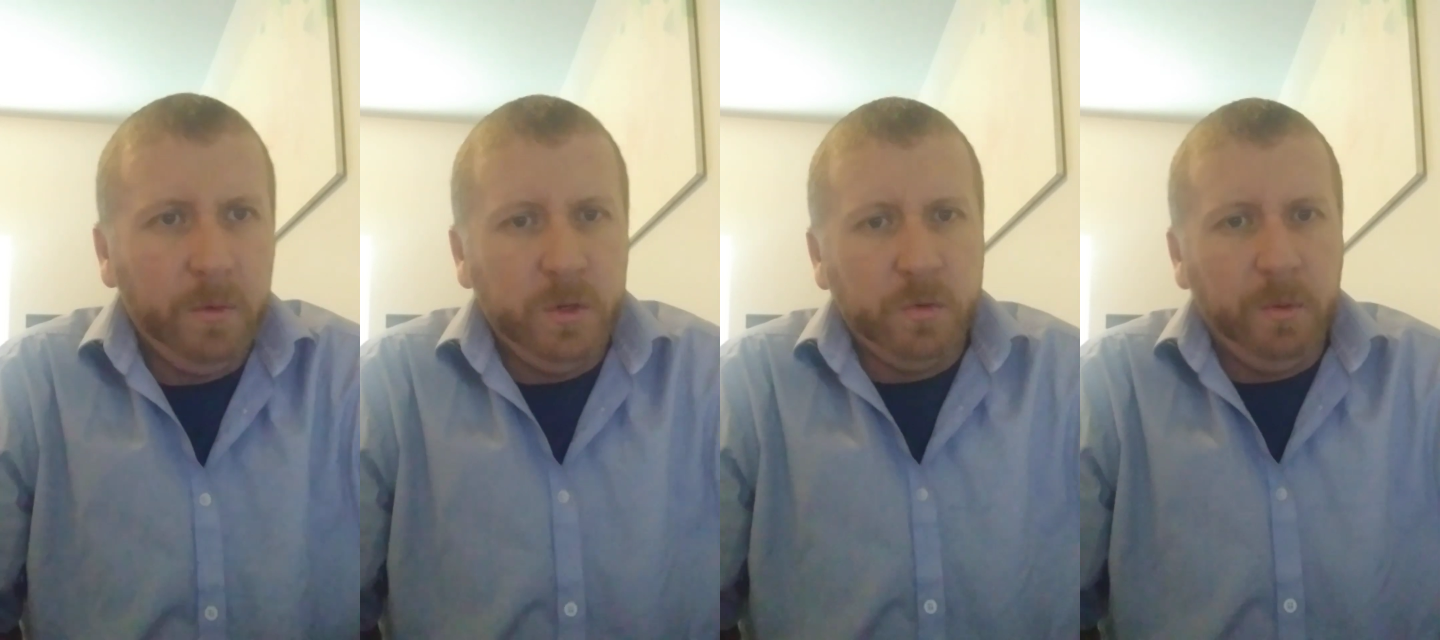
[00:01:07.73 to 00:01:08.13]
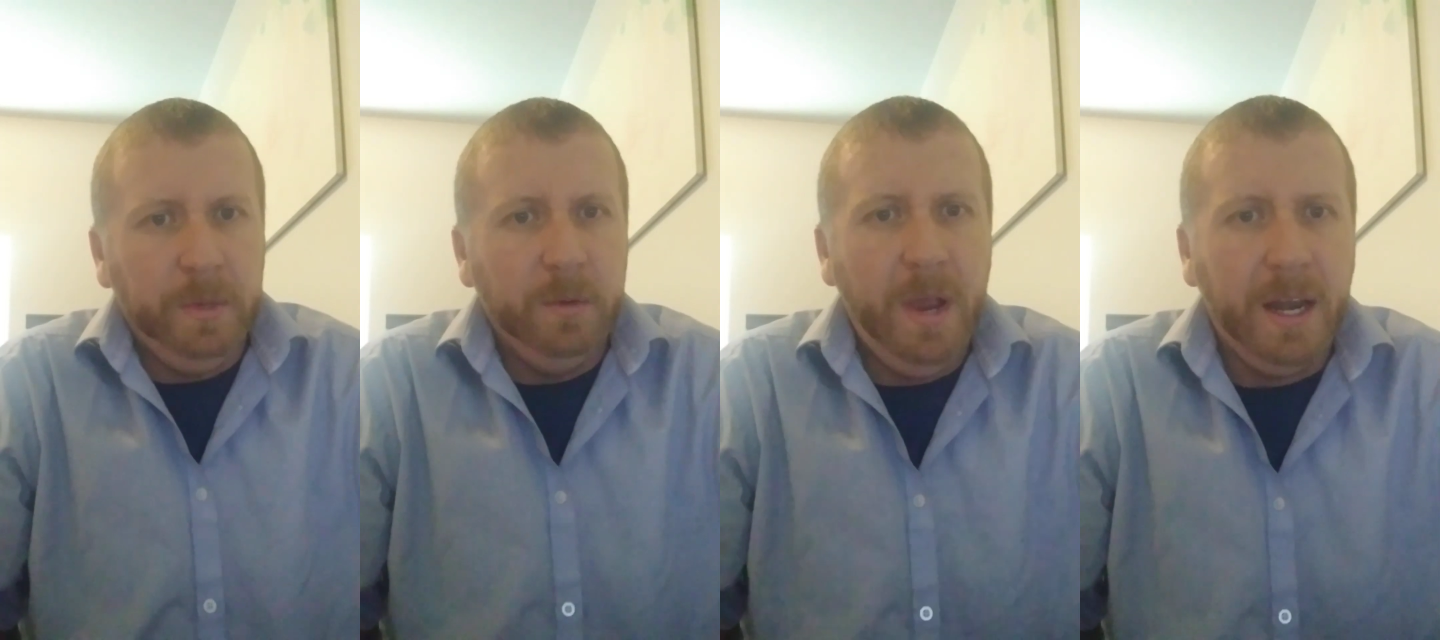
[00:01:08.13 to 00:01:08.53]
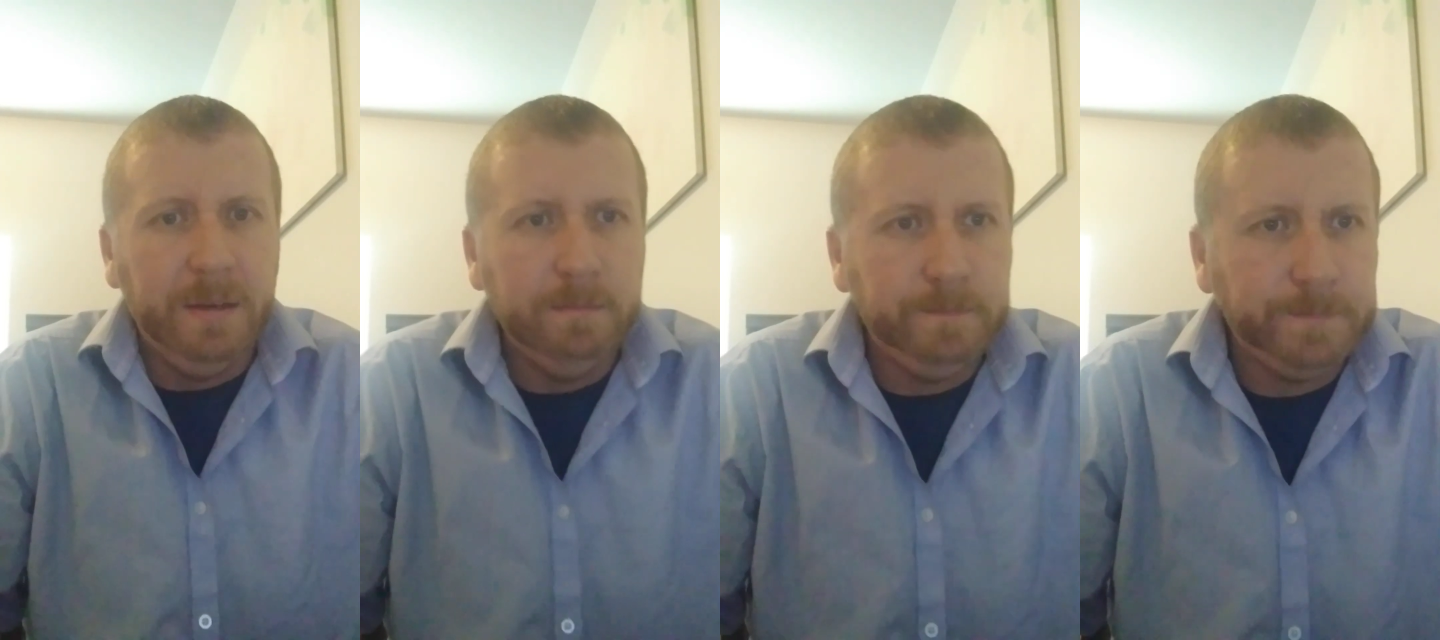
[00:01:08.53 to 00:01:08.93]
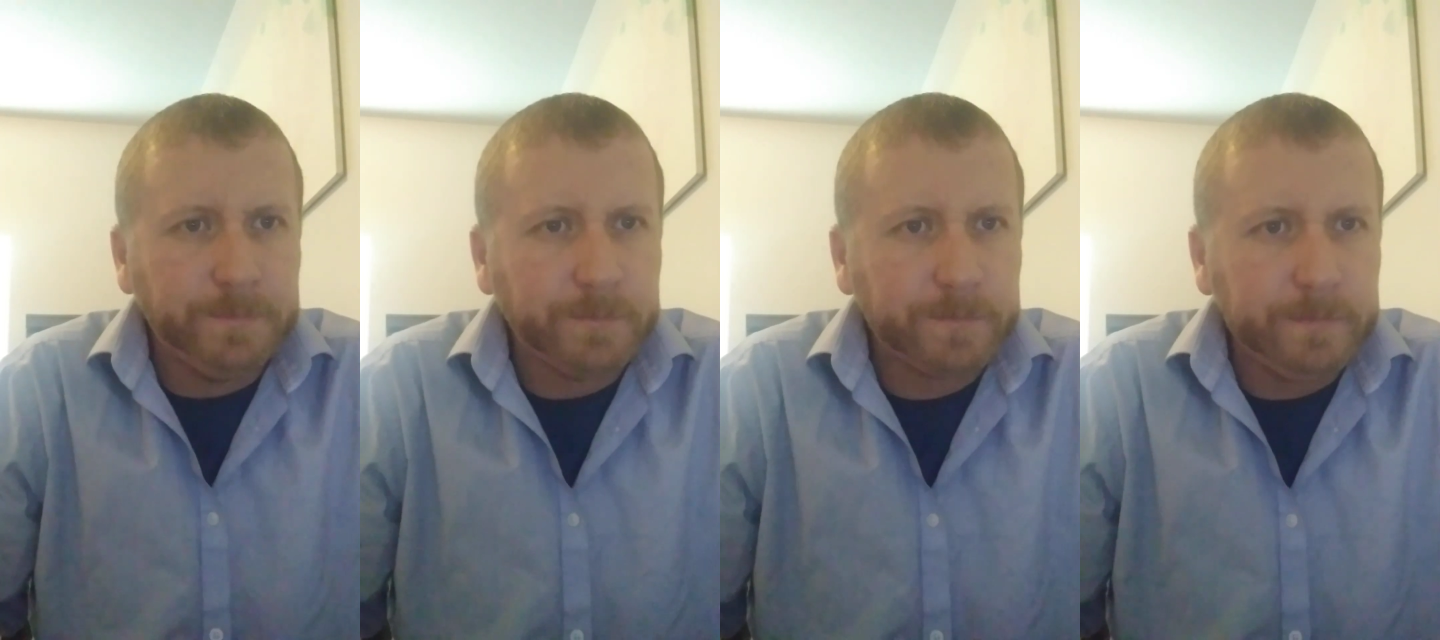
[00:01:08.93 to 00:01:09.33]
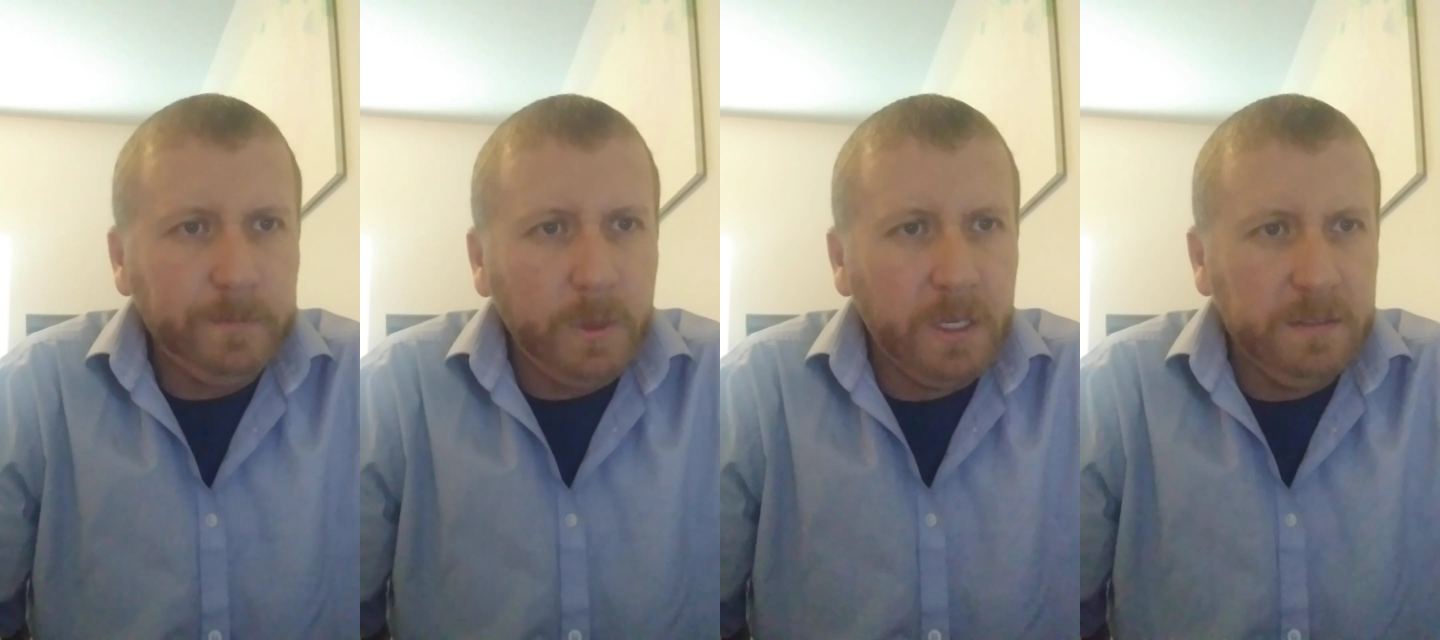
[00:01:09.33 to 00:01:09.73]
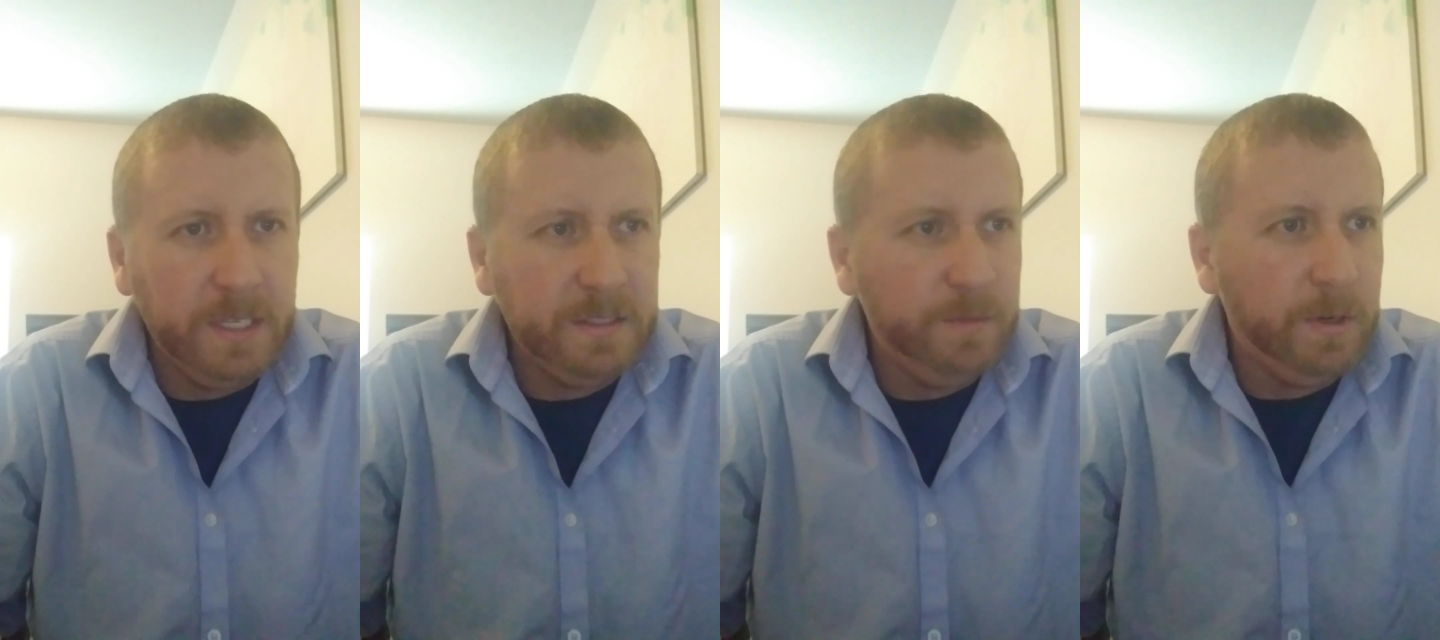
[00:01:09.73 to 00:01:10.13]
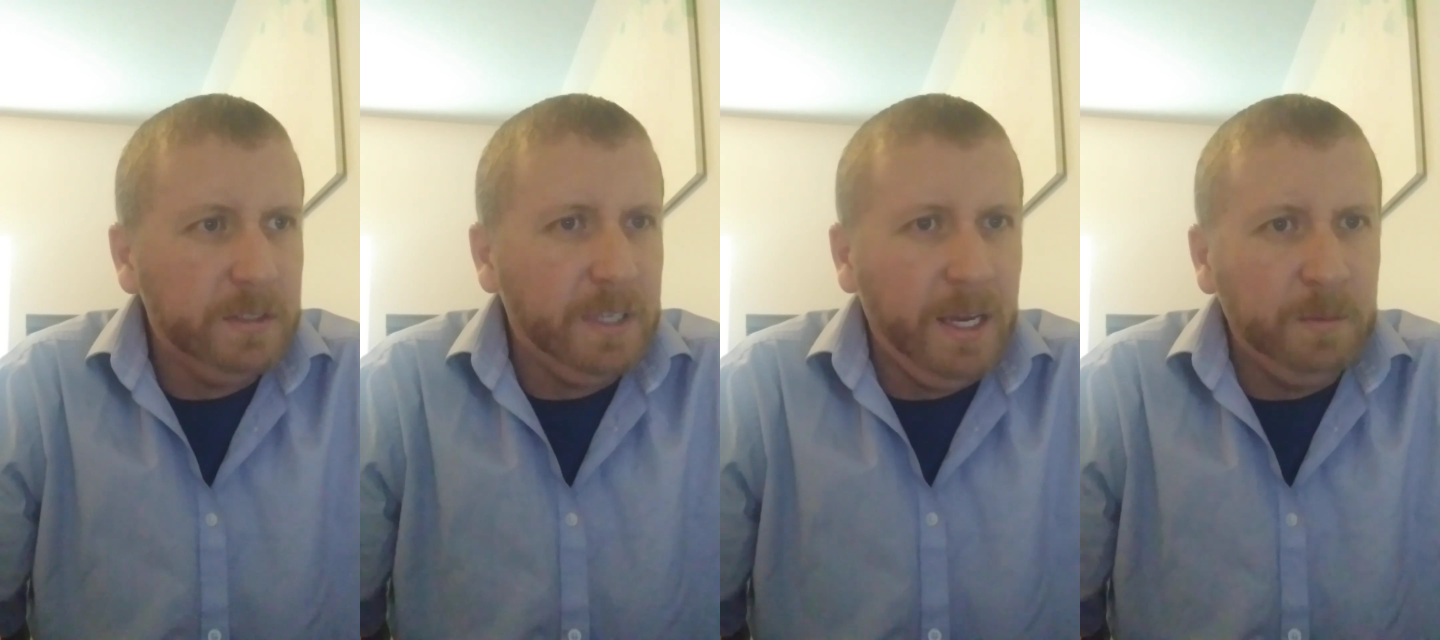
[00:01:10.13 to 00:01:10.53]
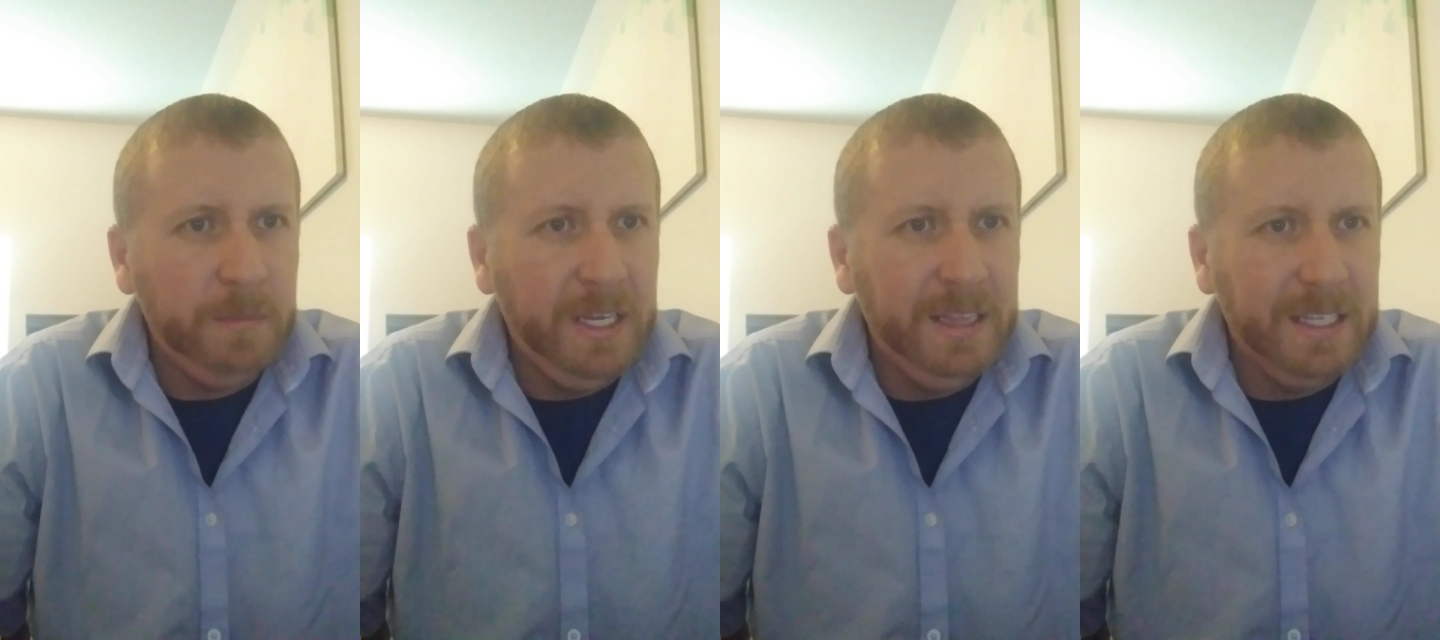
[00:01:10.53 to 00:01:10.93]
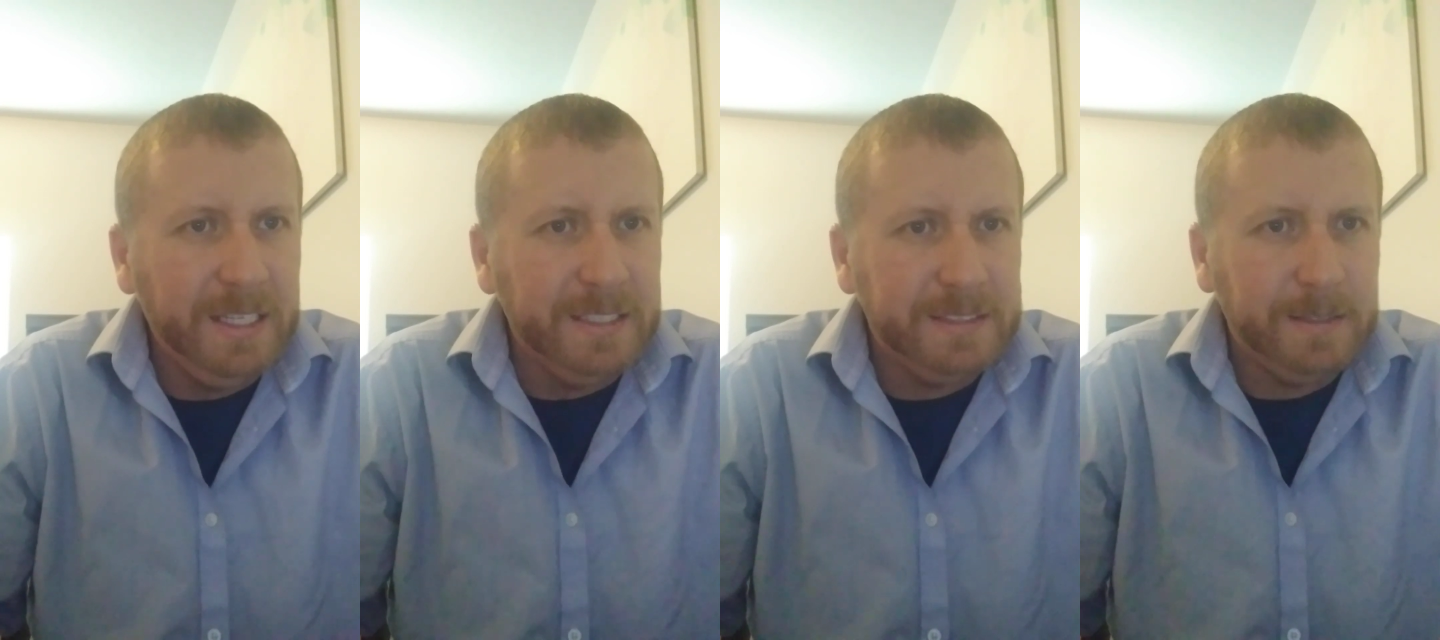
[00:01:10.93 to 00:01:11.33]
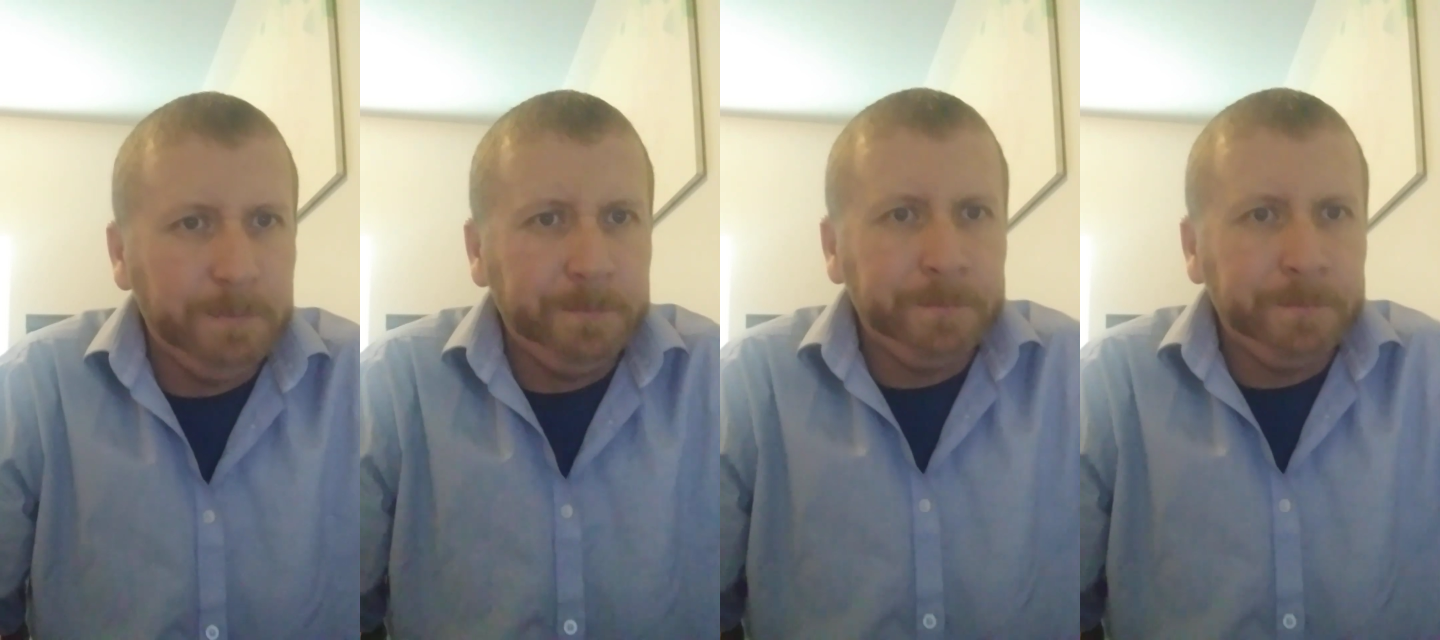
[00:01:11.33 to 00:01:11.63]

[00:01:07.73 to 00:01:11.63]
which would be red, because that's the first item in the list.